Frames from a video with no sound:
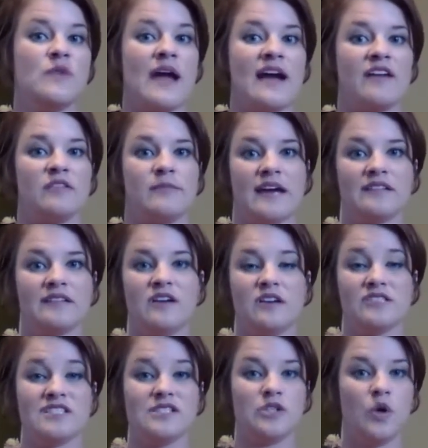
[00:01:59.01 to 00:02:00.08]
rack on the back of the
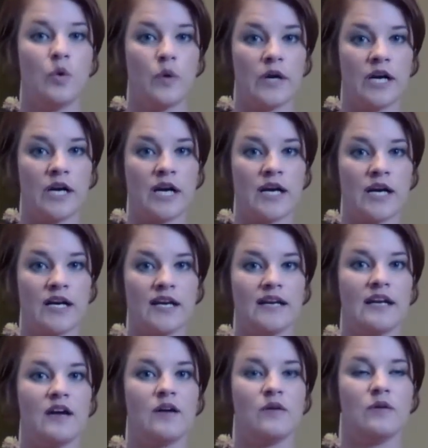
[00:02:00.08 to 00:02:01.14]
closet door,
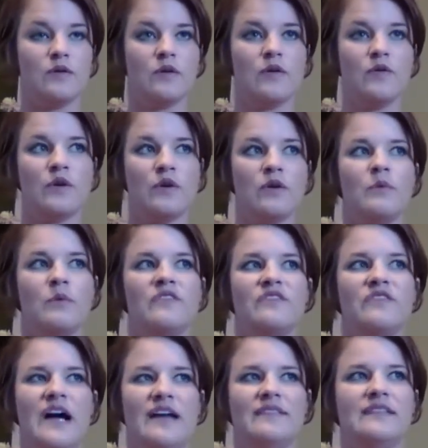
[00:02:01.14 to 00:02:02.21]
or we'll
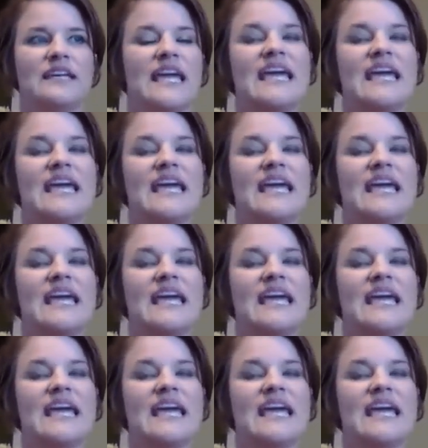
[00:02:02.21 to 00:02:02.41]
find the